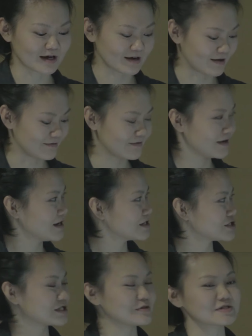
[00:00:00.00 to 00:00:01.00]
of
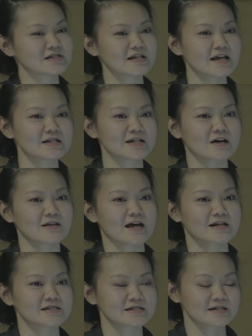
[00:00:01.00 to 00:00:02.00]
just using the Intel
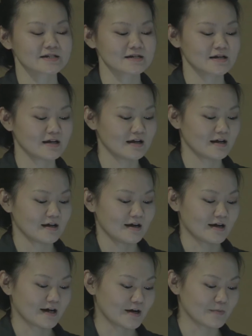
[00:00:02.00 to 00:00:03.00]
Edison.
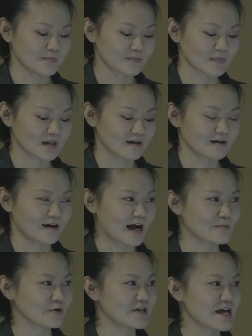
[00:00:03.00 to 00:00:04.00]

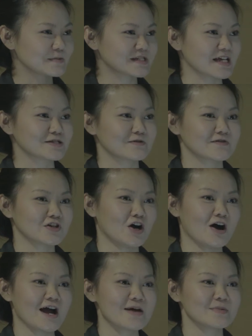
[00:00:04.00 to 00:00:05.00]
I'm really obsessed with
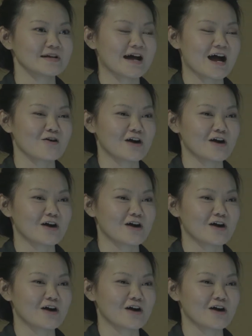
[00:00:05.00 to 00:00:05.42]
time and how